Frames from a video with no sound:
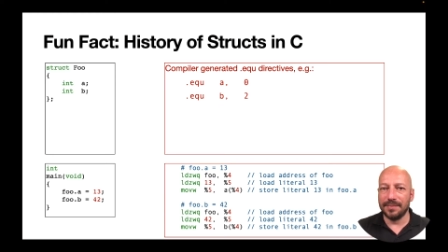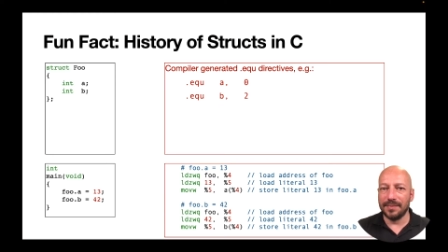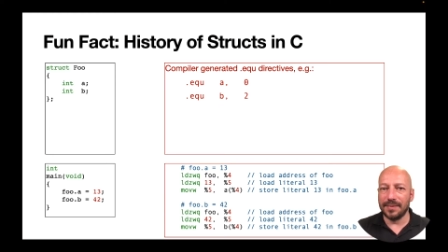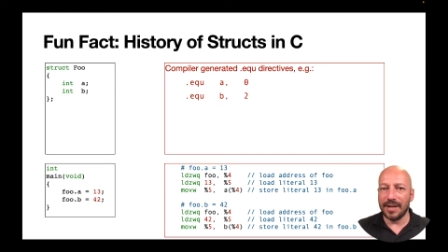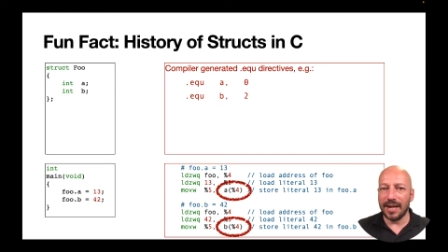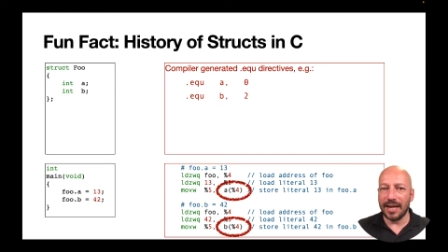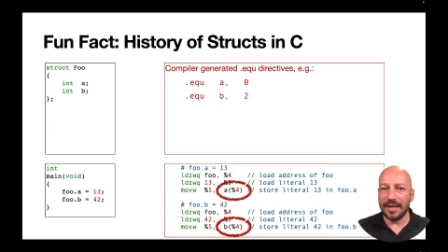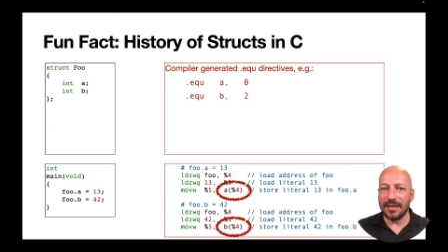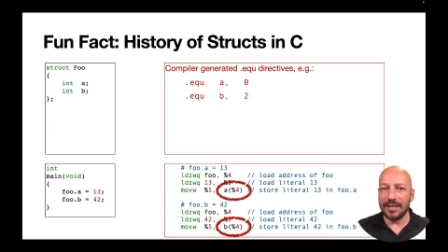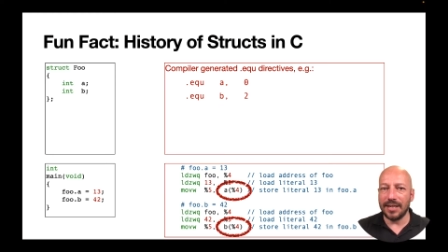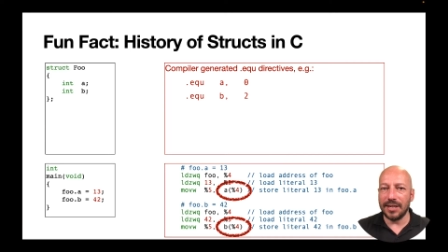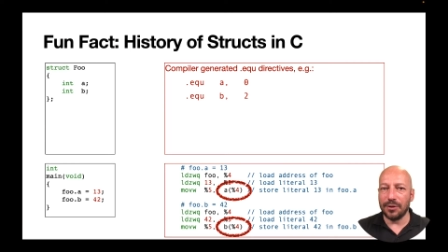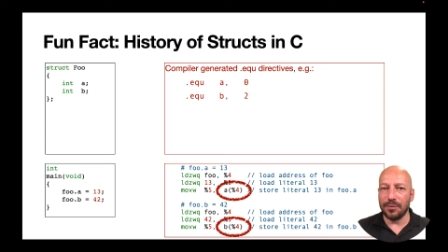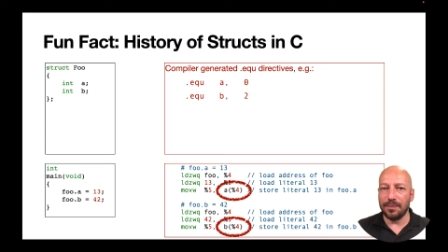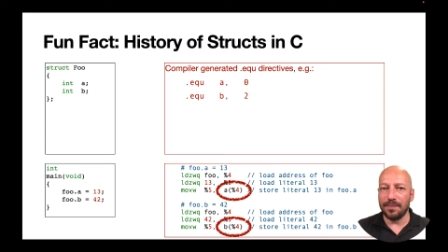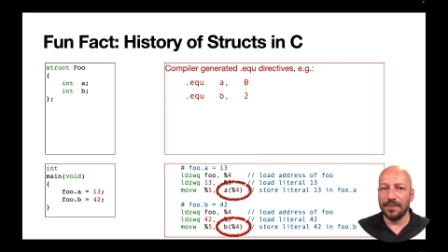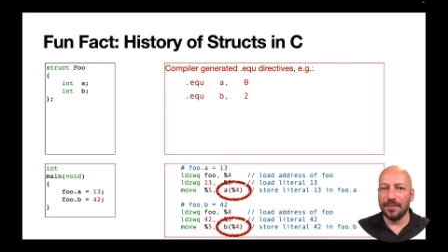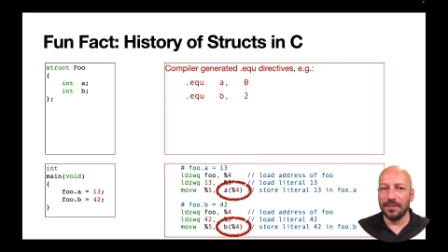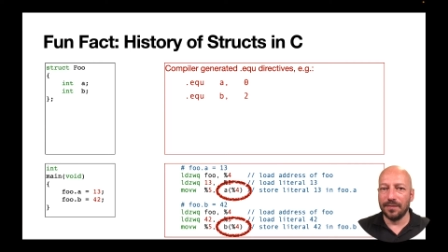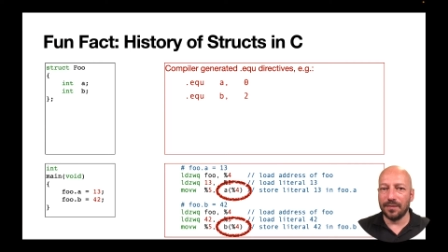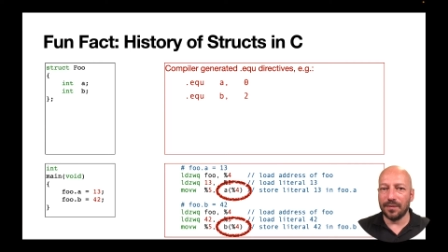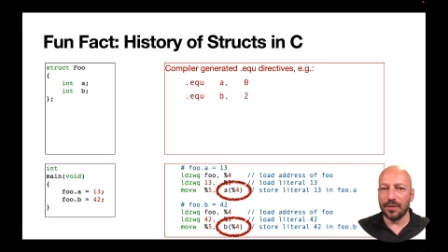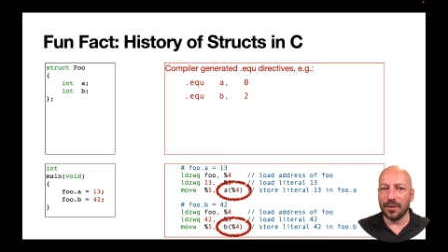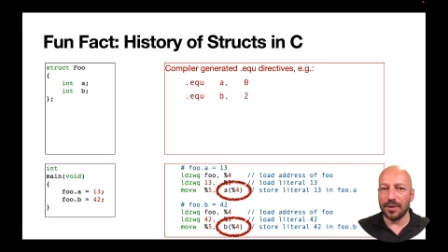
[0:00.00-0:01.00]
like here
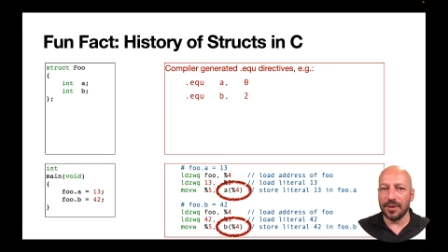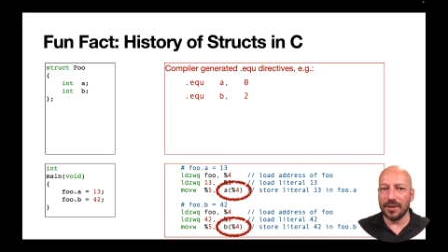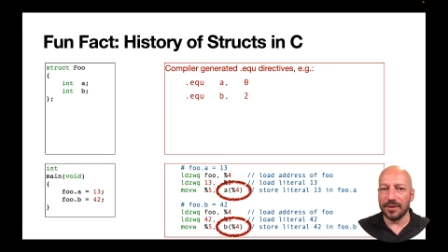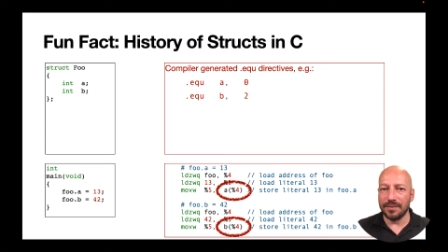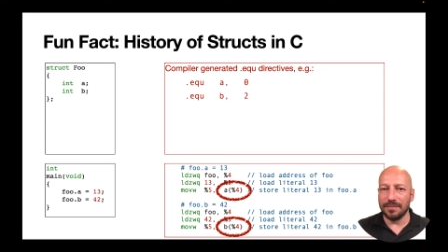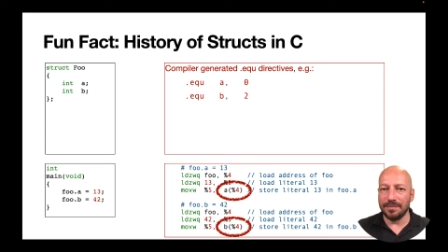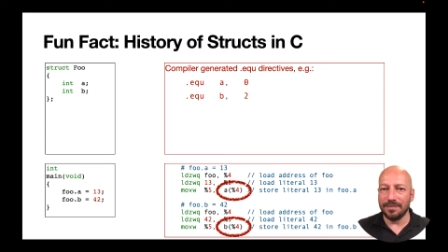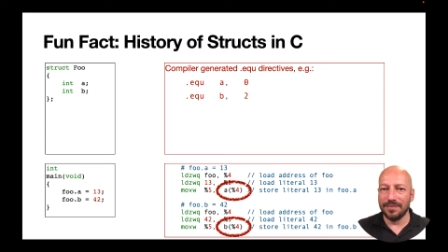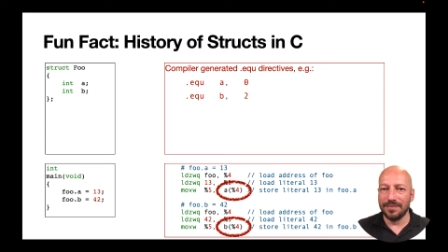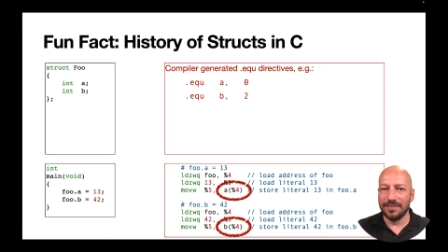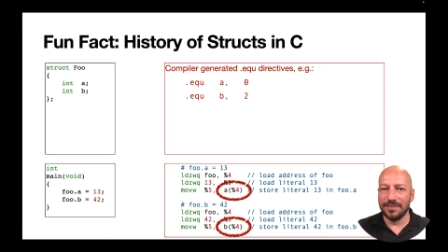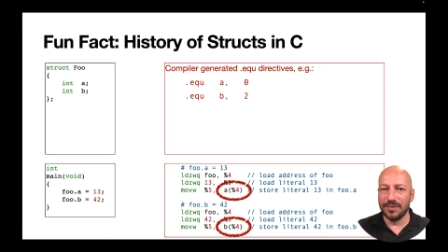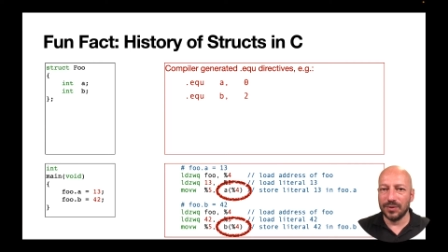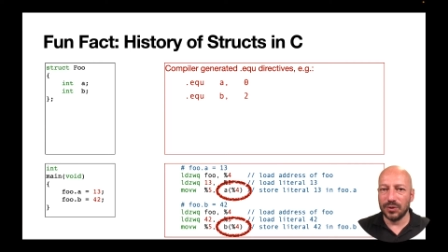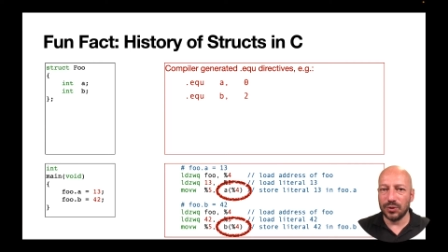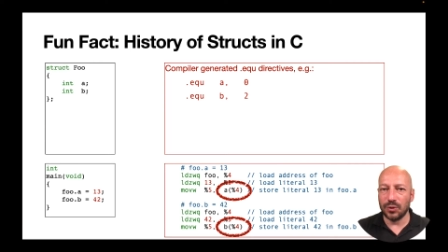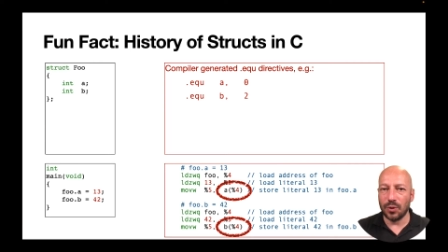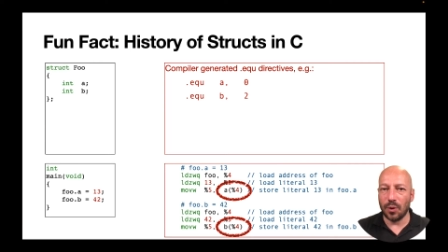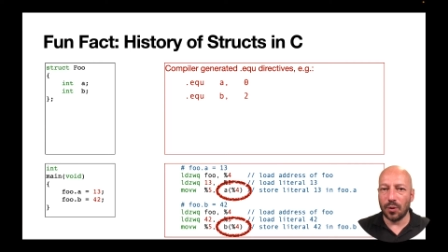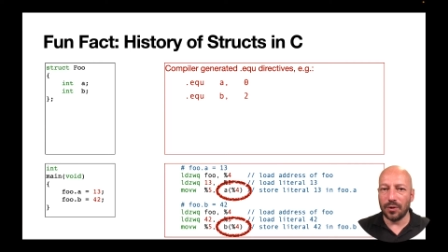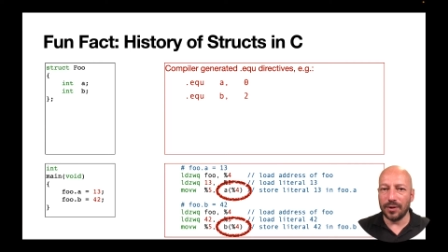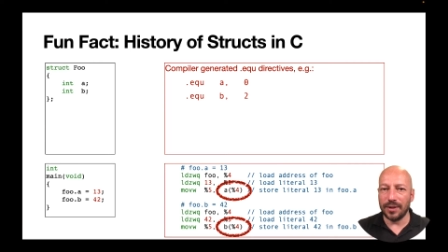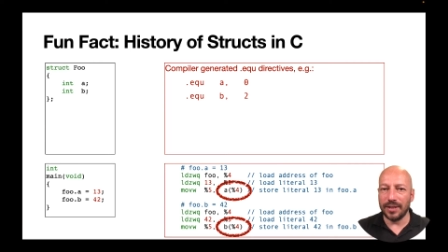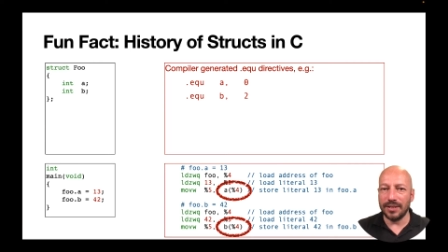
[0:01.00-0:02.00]
for the
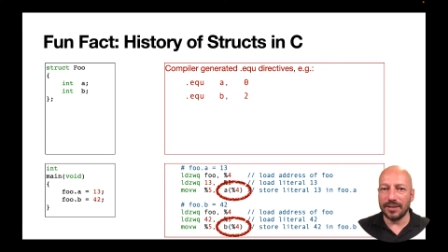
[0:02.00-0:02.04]
store